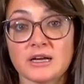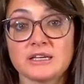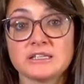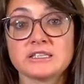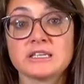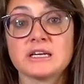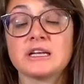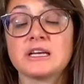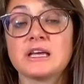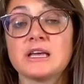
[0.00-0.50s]
It's
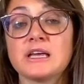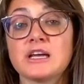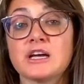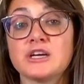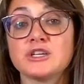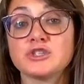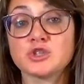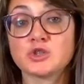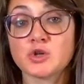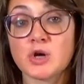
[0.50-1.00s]
going to get
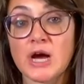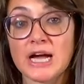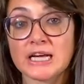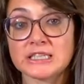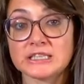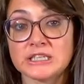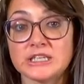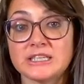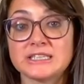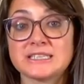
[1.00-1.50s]

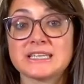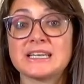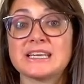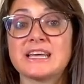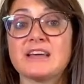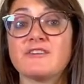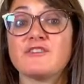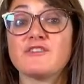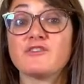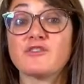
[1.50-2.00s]
contracted. It's going to
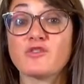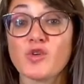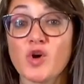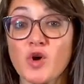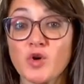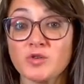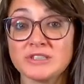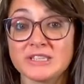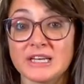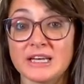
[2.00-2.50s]
get
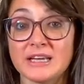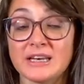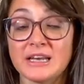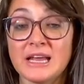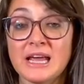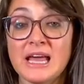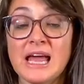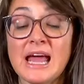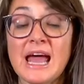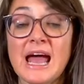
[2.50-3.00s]
frozen.
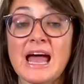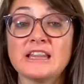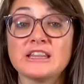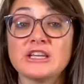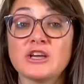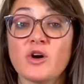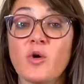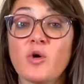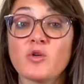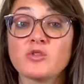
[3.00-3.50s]
And
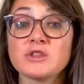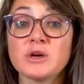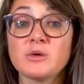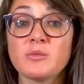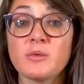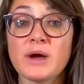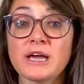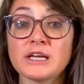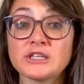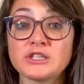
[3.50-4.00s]
the only
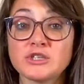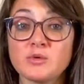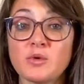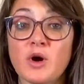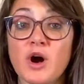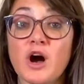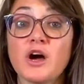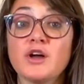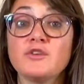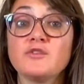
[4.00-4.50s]
way to
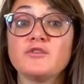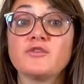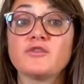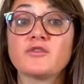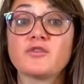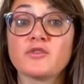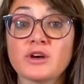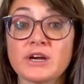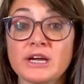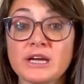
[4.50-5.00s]

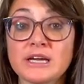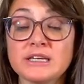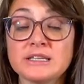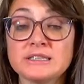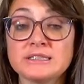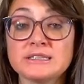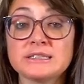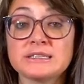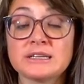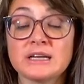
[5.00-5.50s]

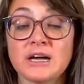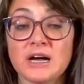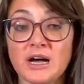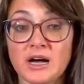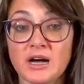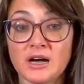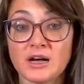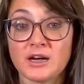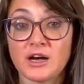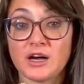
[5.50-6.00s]
unfreeze
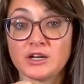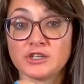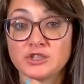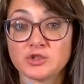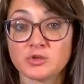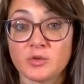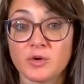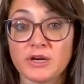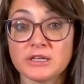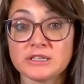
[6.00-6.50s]
a
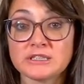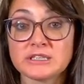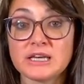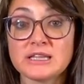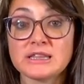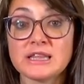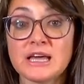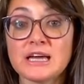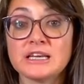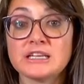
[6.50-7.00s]
joint
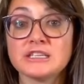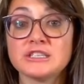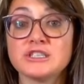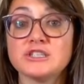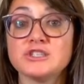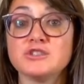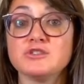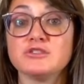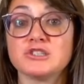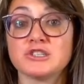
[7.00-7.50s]
like that is to
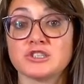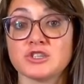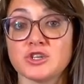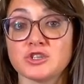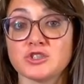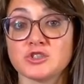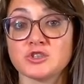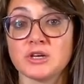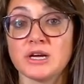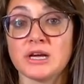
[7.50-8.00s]
do
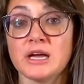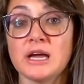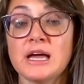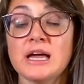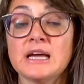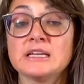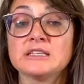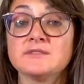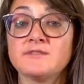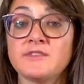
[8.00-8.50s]
surgery.
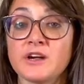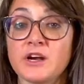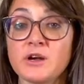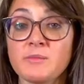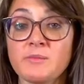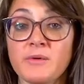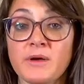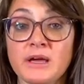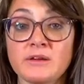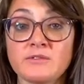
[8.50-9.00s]
It's very
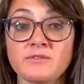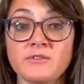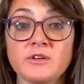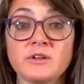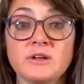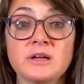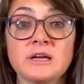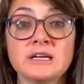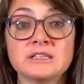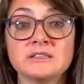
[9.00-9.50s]

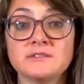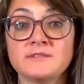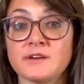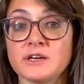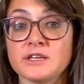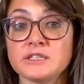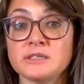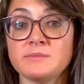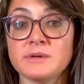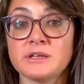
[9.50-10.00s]
painful, it's
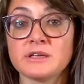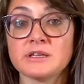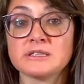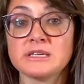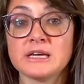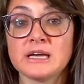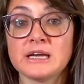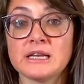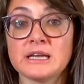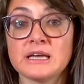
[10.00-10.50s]
very
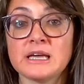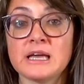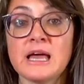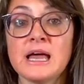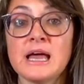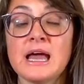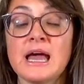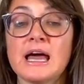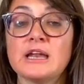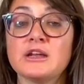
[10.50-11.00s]
debilitating,
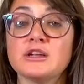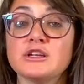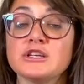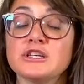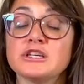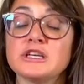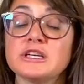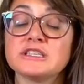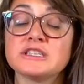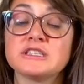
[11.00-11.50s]
and
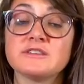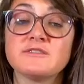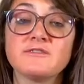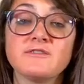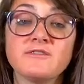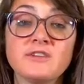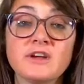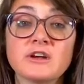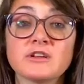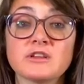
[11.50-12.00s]
it
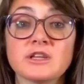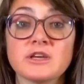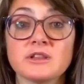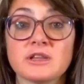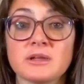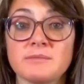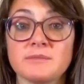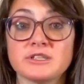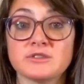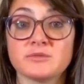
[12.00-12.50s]
severely
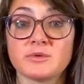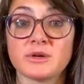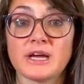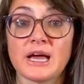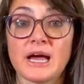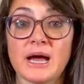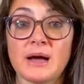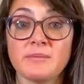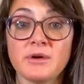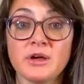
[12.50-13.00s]
limits
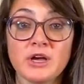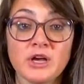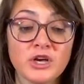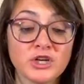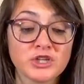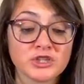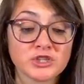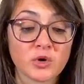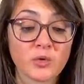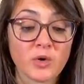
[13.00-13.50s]
rehab.
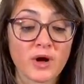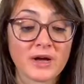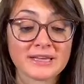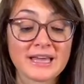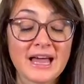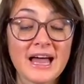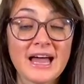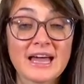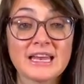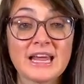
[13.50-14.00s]
So
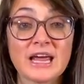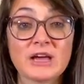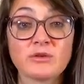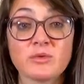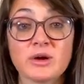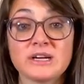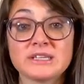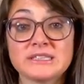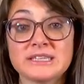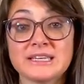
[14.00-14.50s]
again, a
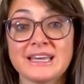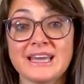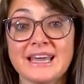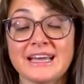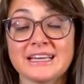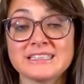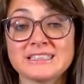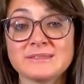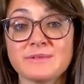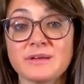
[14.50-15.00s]
resting
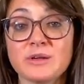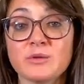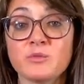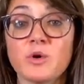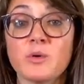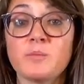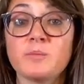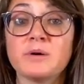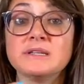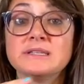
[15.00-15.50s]
hand splint
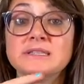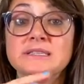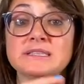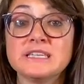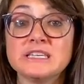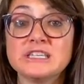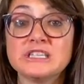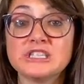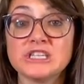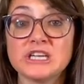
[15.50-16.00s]
will
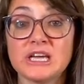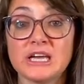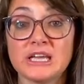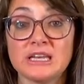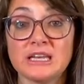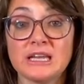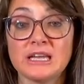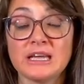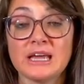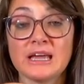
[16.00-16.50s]

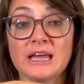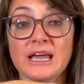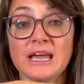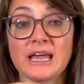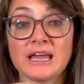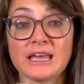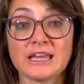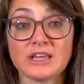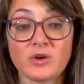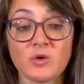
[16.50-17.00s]
position
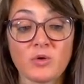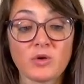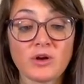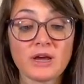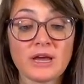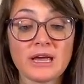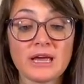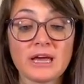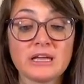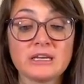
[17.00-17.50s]
your
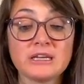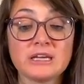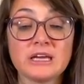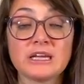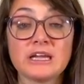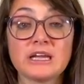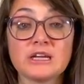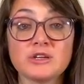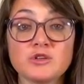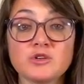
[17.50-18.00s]
hand in
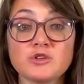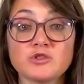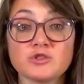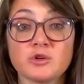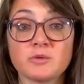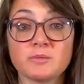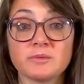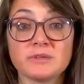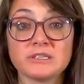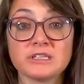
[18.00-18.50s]
a
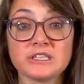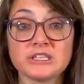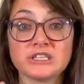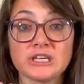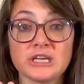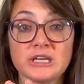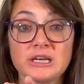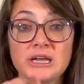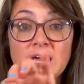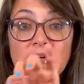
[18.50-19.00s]
neutral
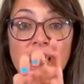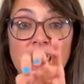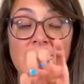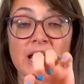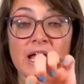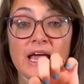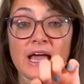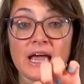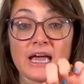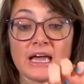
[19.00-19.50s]
position,
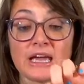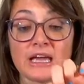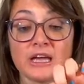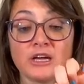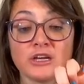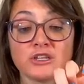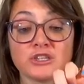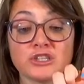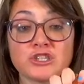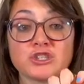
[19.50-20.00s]
a
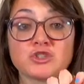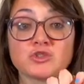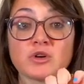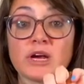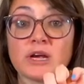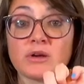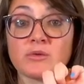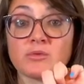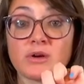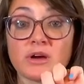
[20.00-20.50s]

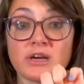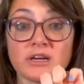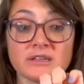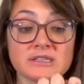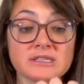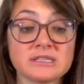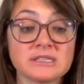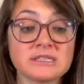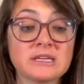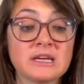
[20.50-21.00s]
straight
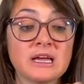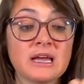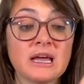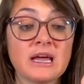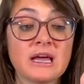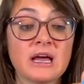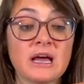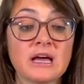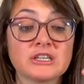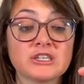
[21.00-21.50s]
wrist,
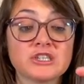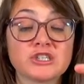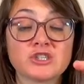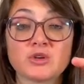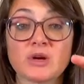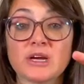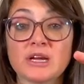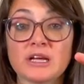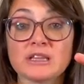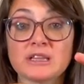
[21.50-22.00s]

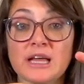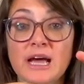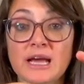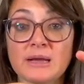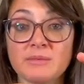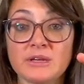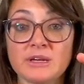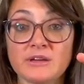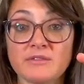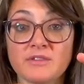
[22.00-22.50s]
straight
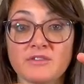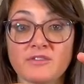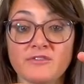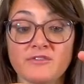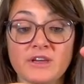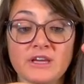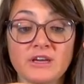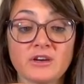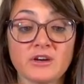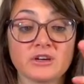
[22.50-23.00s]
alignment of the
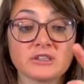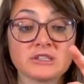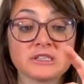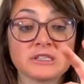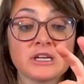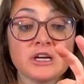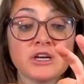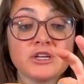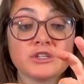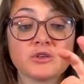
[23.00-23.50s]
fingers.
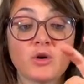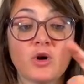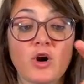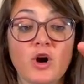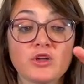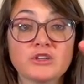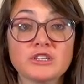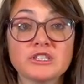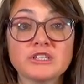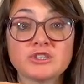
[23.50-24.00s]
So
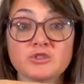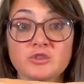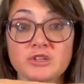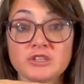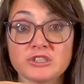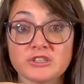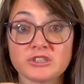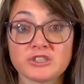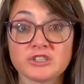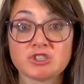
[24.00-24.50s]
all these
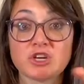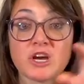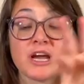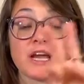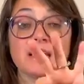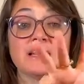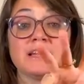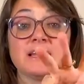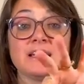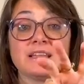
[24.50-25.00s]
joints are
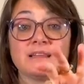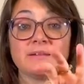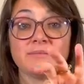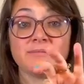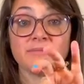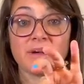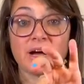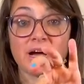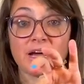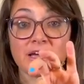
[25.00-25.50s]
straight.
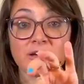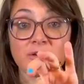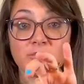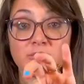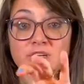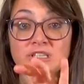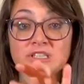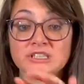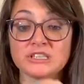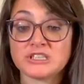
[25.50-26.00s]
My
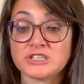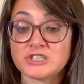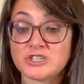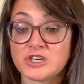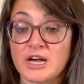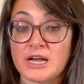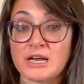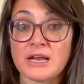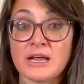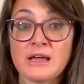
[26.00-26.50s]
wrist is
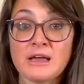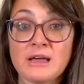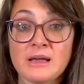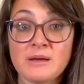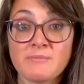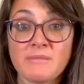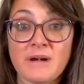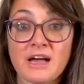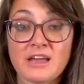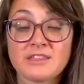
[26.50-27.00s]
straight.
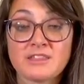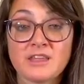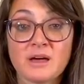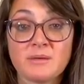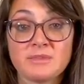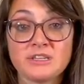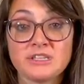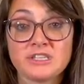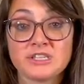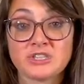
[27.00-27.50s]
My
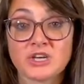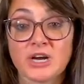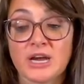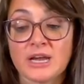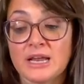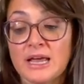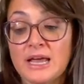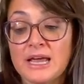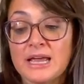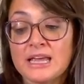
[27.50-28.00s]
thumb is
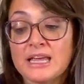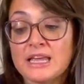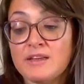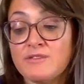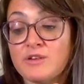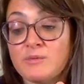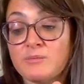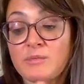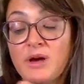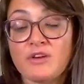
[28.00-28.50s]
straight.
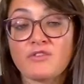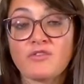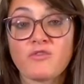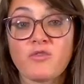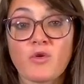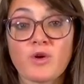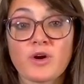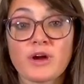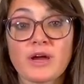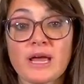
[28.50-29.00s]
Even my
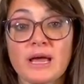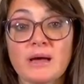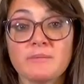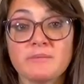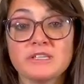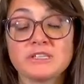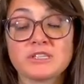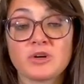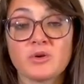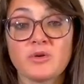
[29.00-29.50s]
forehand
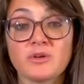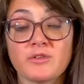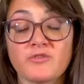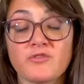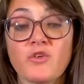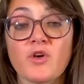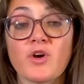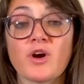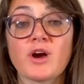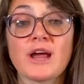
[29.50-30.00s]
is
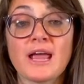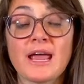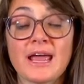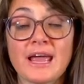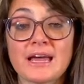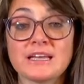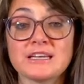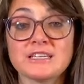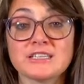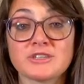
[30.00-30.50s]

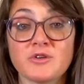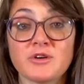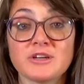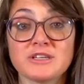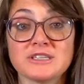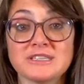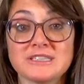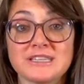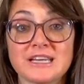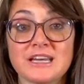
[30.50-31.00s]
going
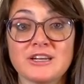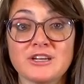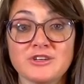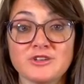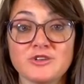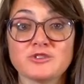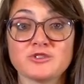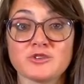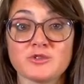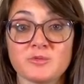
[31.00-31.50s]
to stay in a
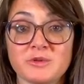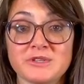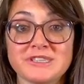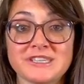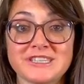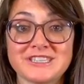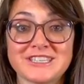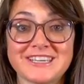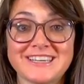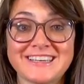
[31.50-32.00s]
neutral
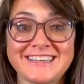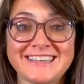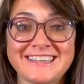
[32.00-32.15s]
position.